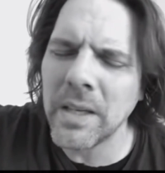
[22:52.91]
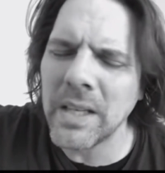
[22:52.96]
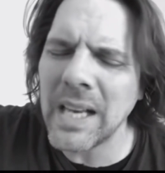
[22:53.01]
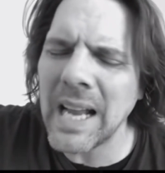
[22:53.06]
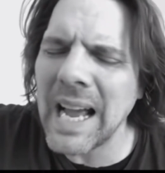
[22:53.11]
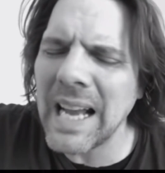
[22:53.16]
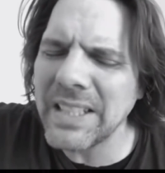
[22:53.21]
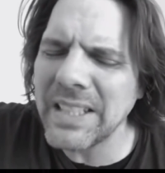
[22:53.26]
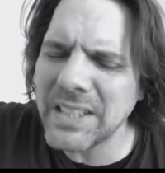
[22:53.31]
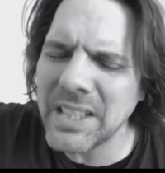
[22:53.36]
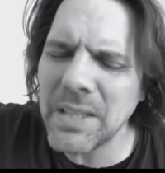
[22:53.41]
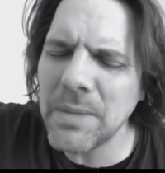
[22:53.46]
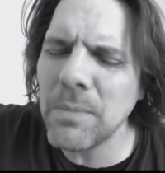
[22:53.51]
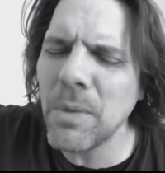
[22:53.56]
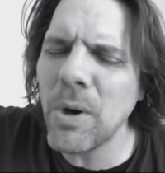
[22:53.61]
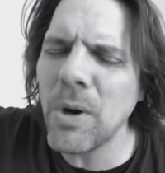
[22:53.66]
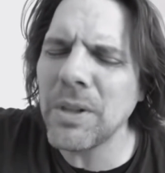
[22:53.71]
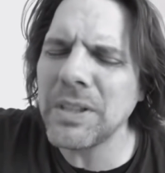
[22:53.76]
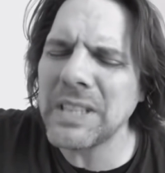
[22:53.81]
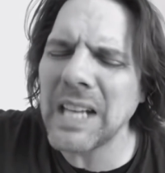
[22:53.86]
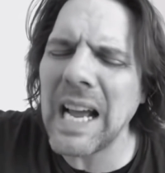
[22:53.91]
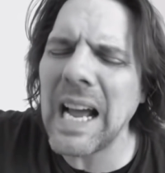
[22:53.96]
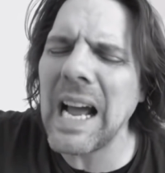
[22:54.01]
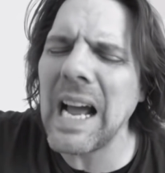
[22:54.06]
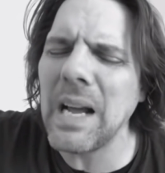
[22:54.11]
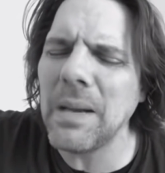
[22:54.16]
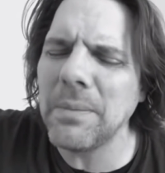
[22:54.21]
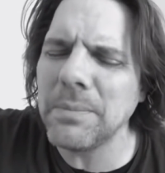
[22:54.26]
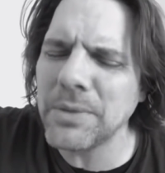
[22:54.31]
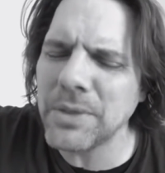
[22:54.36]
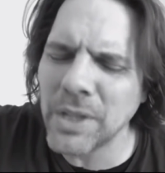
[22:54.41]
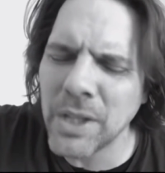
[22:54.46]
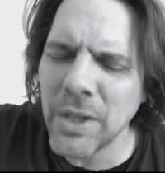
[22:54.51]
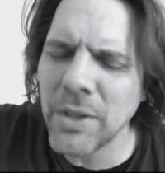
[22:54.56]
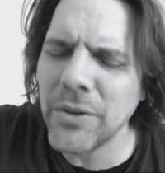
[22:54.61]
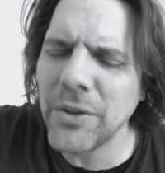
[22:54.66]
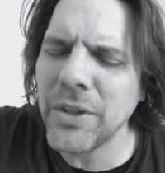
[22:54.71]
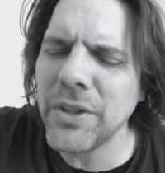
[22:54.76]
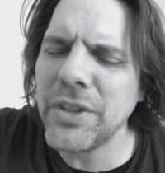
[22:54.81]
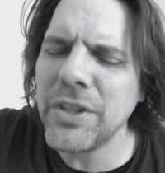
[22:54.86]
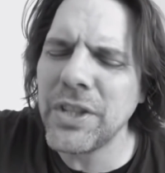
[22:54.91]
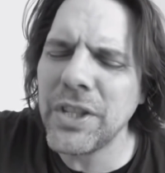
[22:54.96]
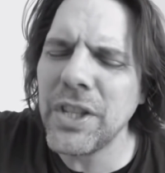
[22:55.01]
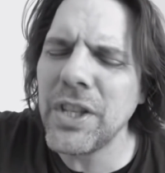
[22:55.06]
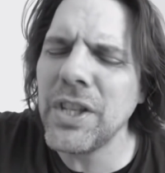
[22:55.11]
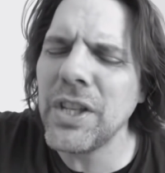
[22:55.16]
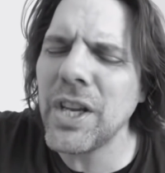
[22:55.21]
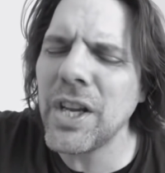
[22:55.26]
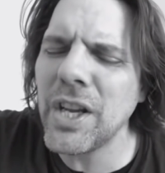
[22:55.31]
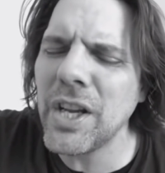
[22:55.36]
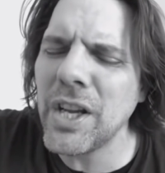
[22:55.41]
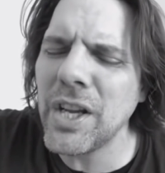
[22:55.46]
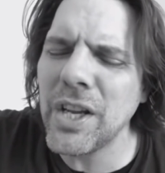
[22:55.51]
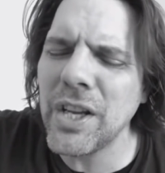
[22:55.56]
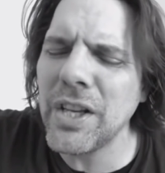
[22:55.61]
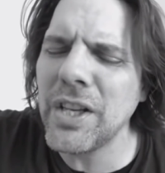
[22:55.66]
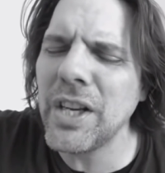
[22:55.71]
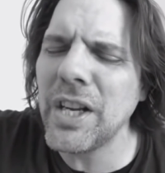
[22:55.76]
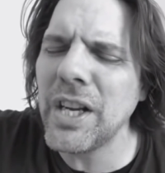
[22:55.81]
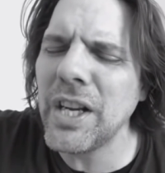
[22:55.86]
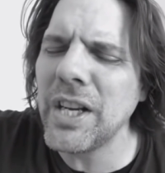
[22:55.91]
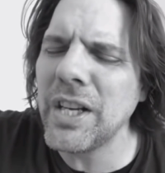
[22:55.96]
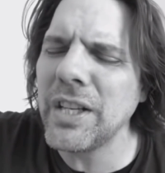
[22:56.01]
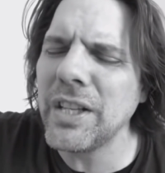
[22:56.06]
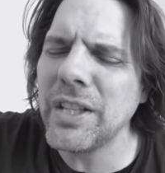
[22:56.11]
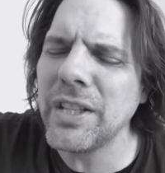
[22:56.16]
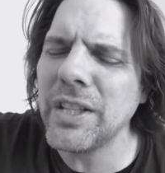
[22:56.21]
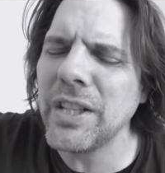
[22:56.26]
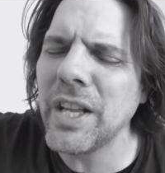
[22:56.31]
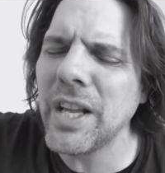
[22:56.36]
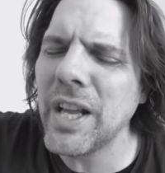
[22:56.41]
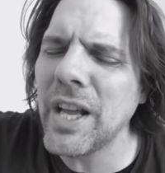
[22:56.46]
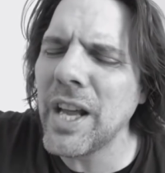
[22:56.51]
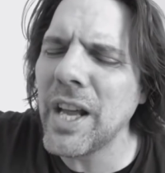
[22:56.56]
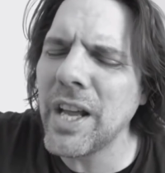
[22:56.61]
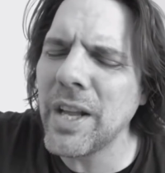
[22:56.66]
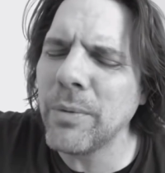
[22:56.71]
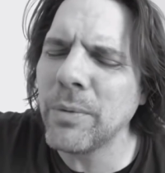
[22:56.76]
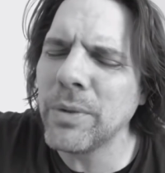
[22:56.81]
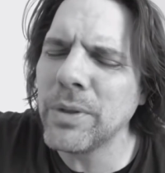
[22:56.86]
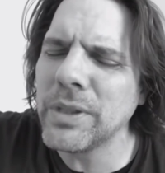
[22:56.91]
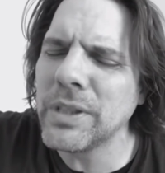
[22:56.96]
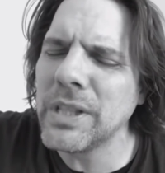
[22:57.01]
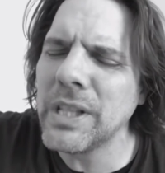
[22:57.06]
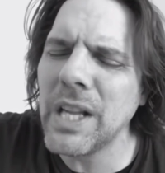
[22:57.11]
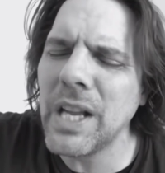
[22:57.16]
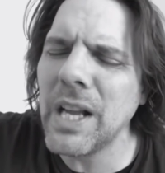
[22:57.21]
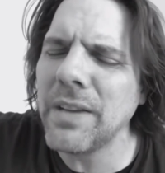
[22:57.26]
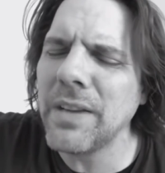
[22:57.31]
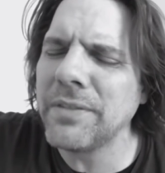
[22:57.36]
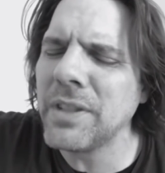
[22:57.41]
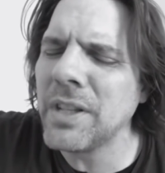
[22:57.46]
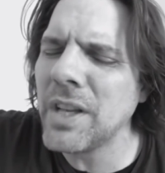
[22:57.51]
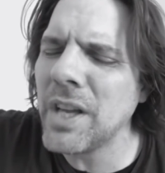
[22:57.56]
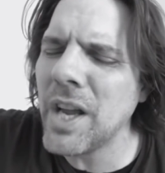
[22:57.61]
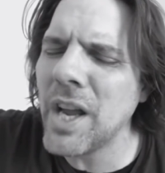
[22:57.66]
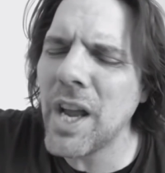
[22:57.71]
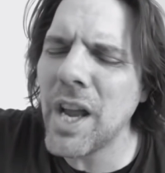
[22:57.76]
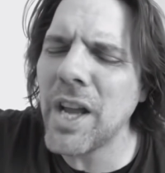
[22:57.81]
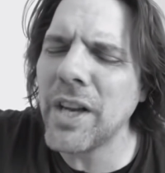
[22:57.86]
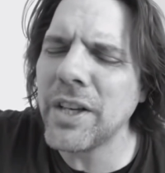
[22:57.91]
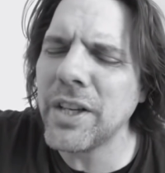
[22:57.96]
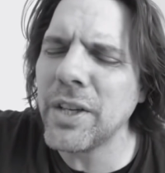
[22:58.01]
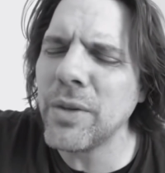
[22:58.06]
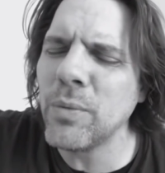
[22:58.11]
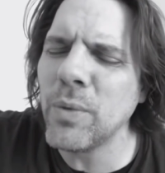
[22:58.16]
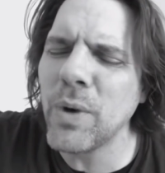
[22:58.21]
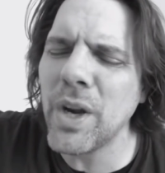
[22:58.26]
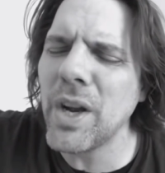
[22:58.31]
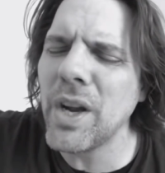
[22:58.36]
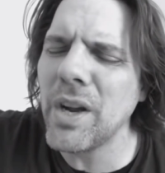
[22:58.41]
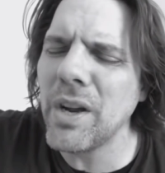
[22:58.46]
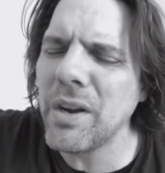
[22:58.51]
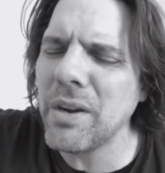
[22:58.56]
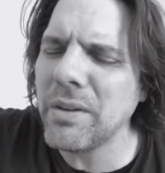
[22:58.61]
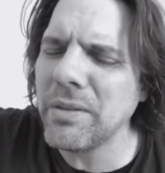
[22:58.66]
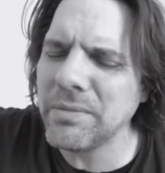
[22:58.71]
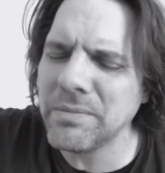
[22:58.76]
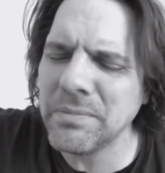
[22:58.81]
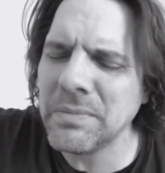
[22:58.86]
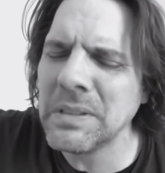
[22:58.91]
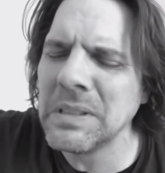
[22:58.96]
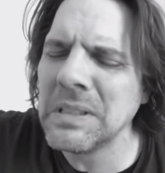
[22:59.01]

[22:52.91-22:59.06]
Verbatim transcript: Nineteen more times the DNA that was left anywhere